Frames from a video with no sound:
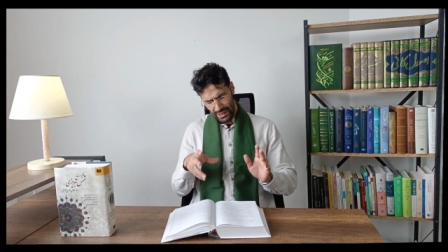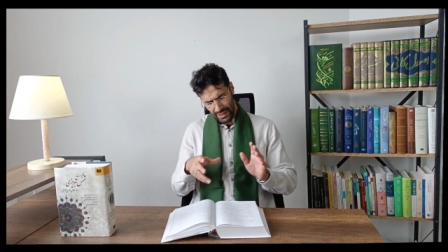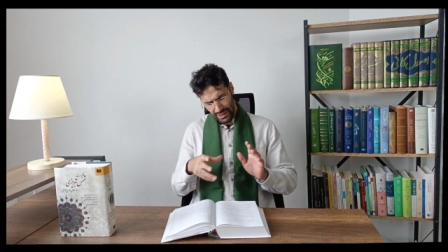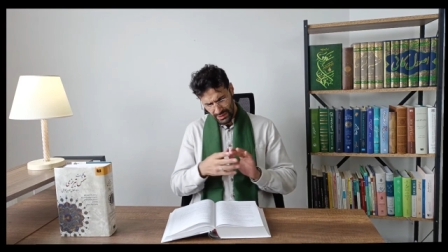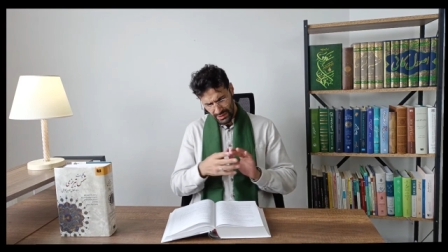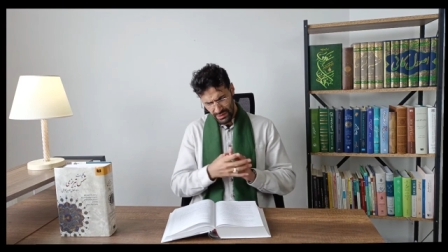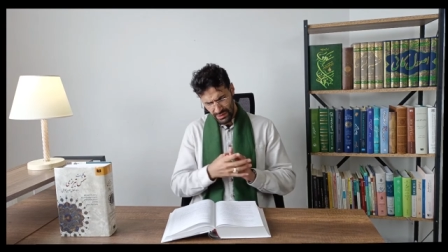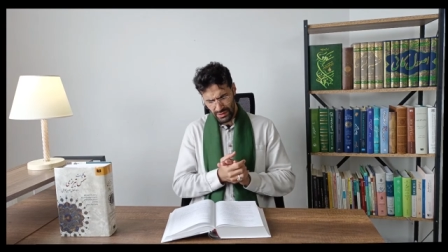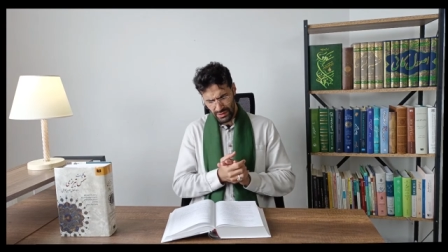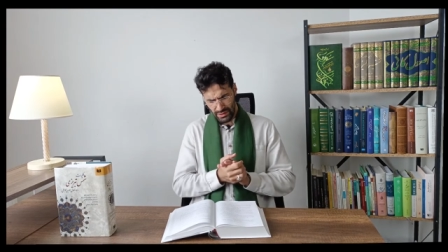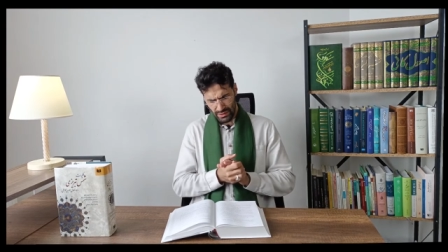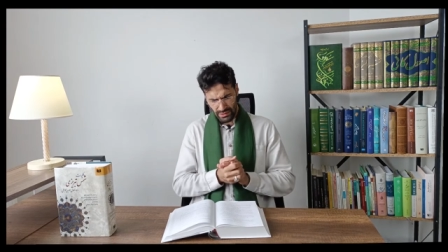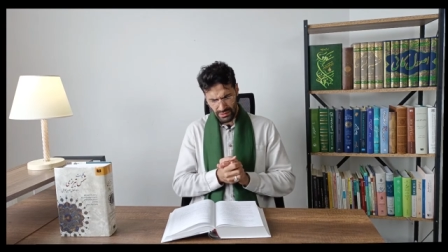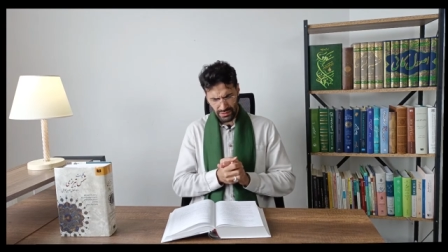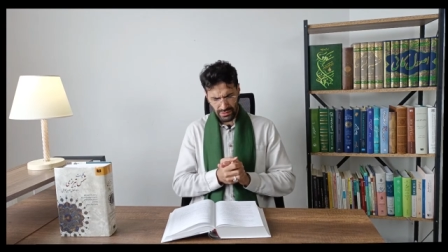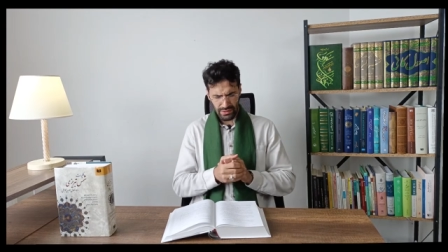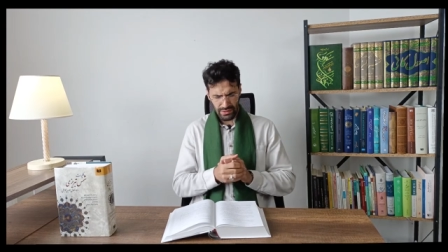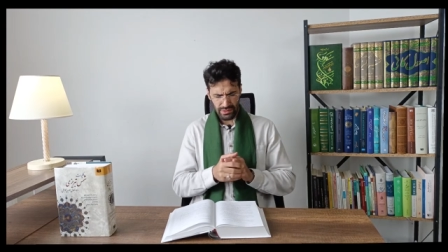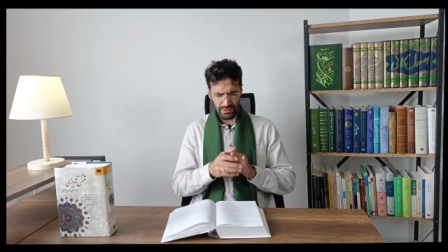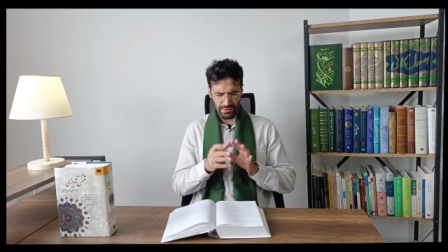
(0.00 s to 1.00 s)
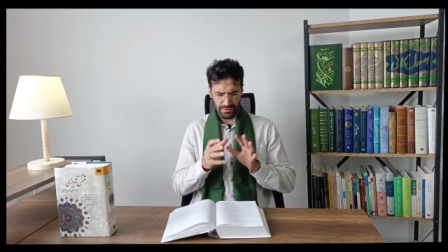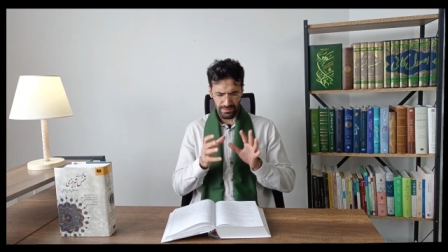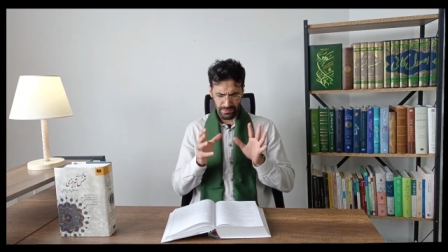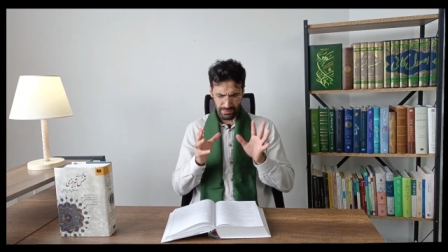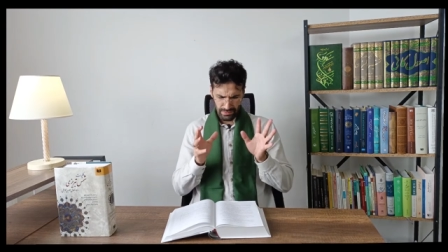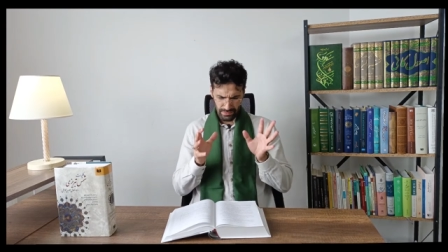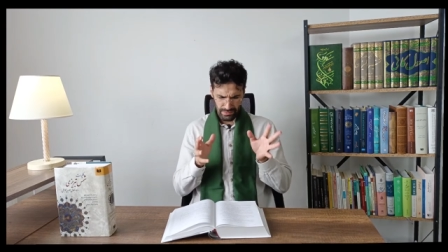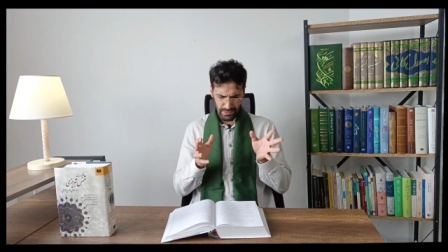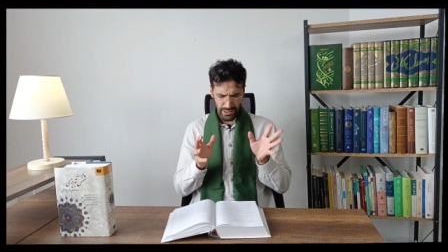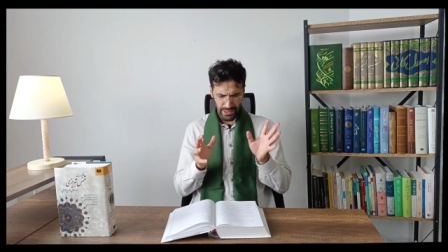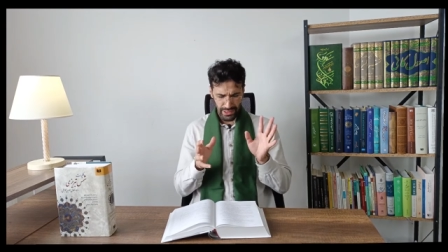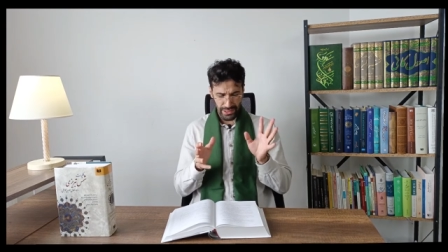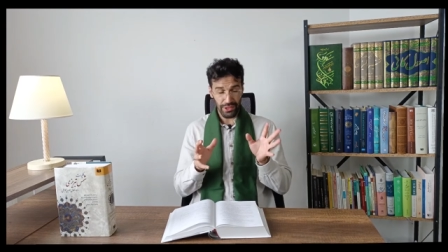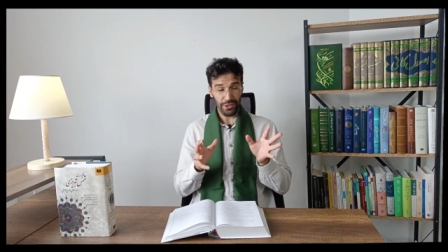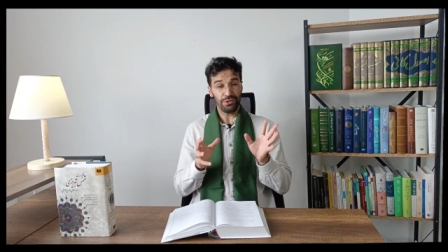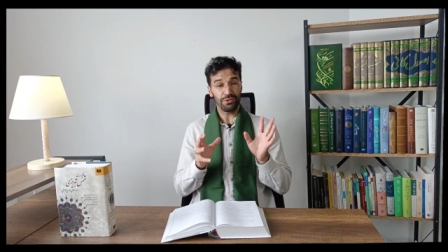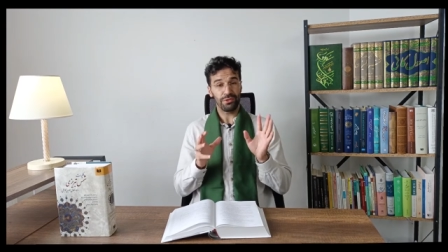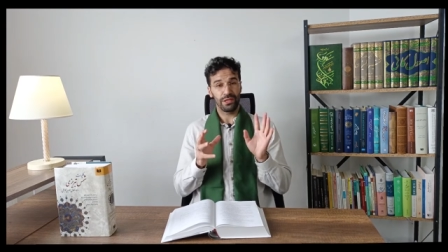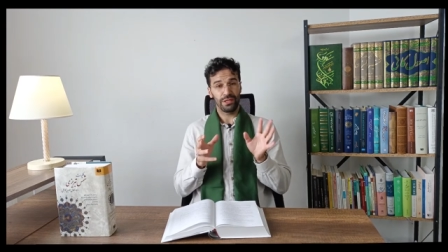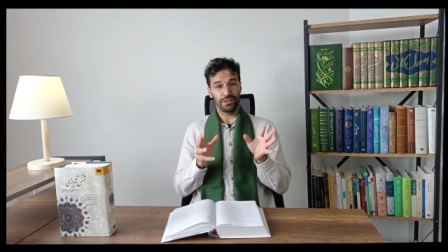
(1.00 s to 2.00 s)
and uh,
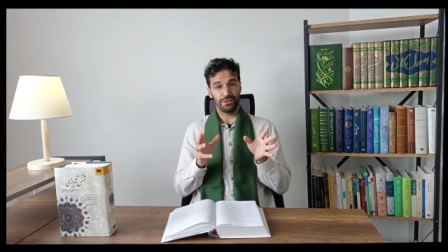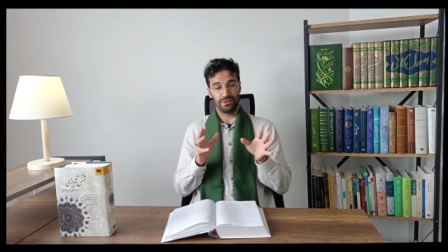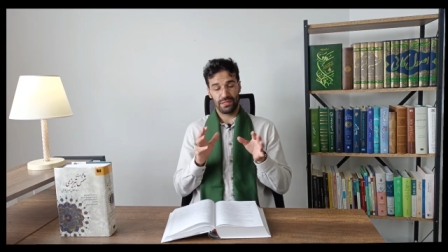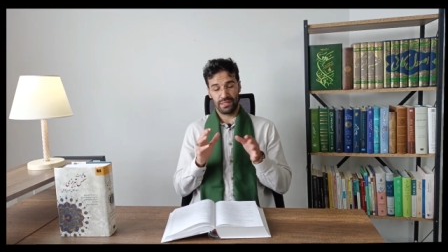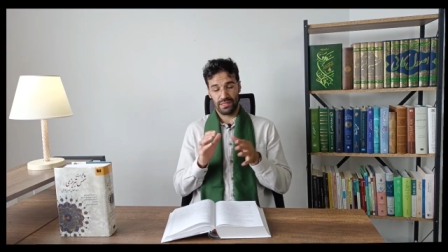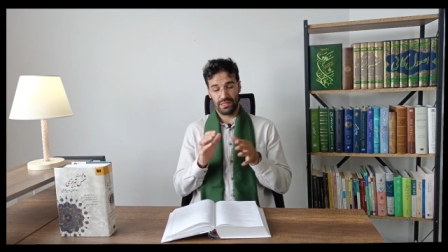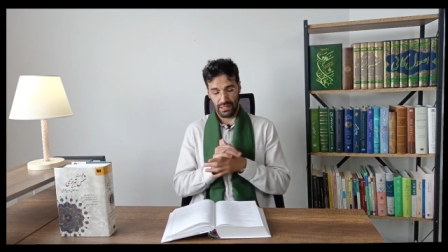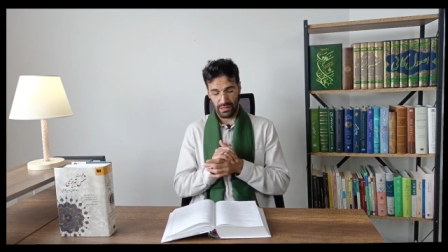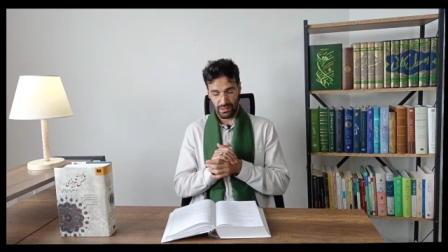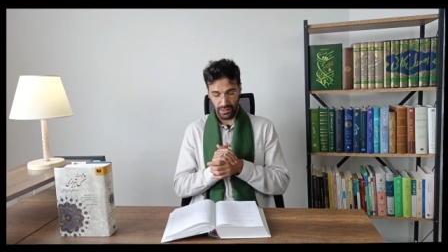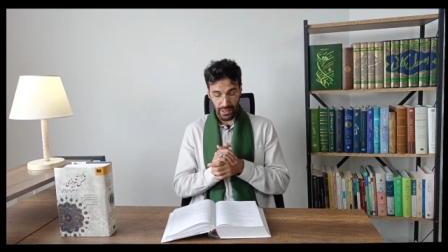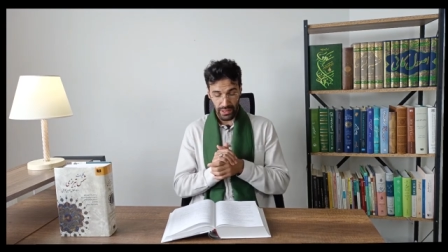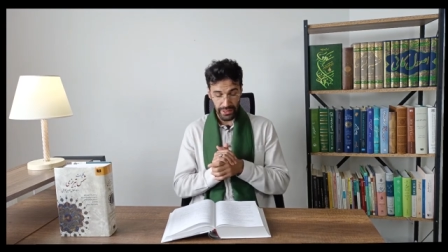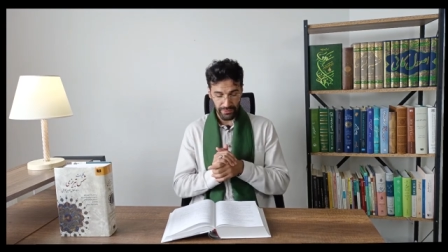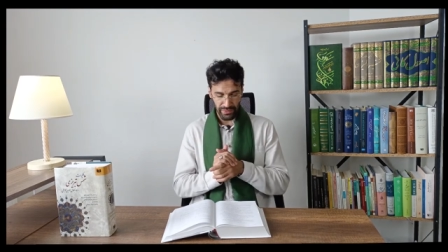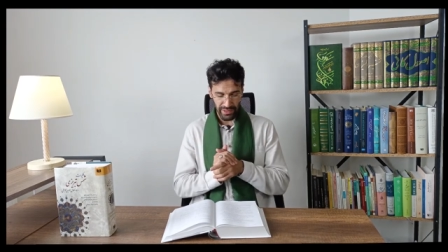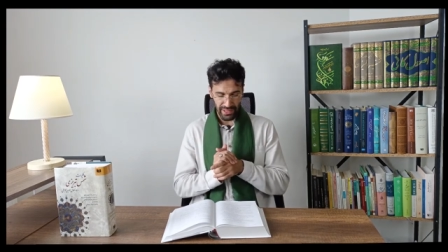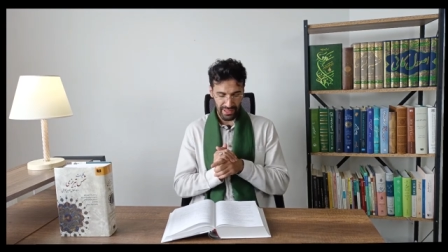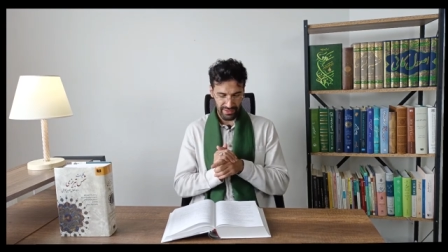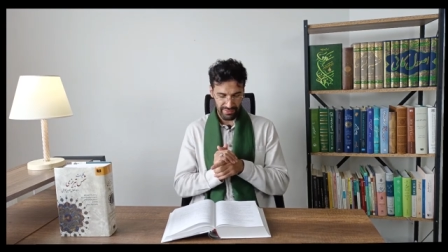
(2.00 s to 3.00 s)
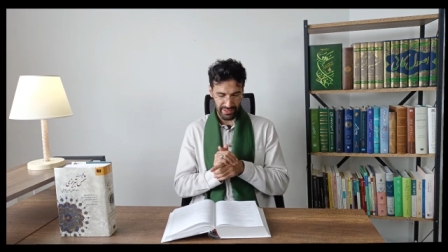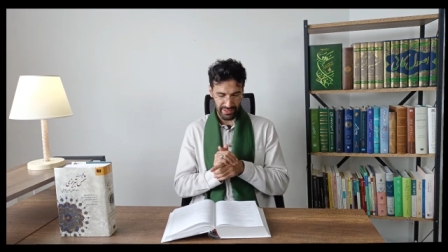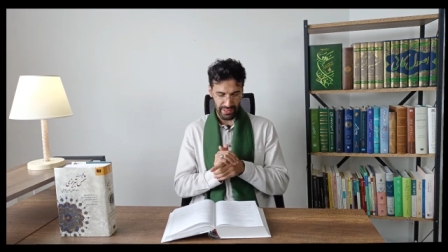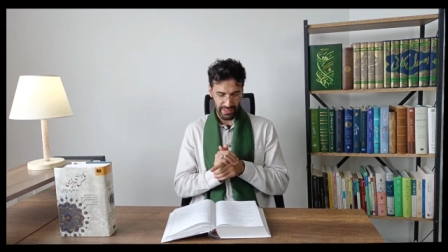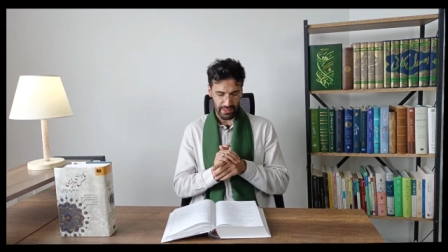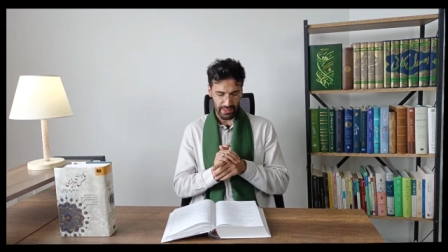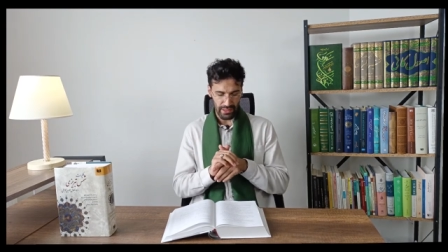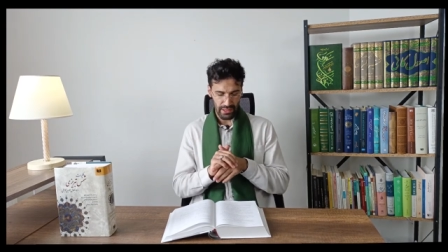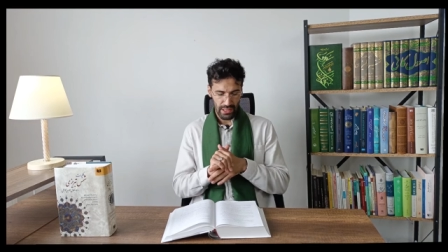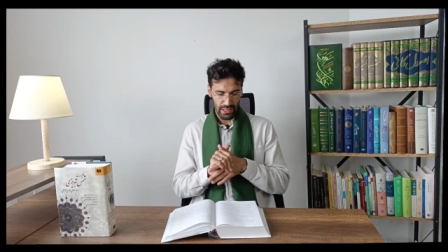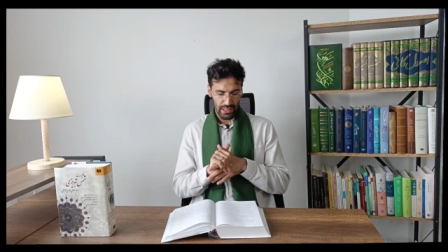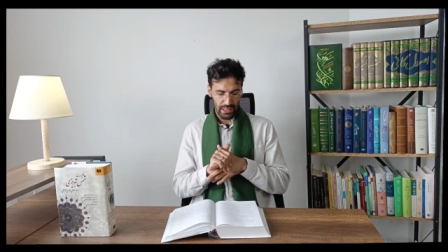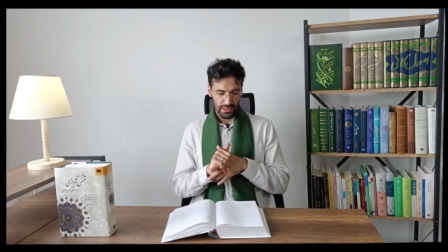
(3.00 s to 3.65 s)
another interesting line we have here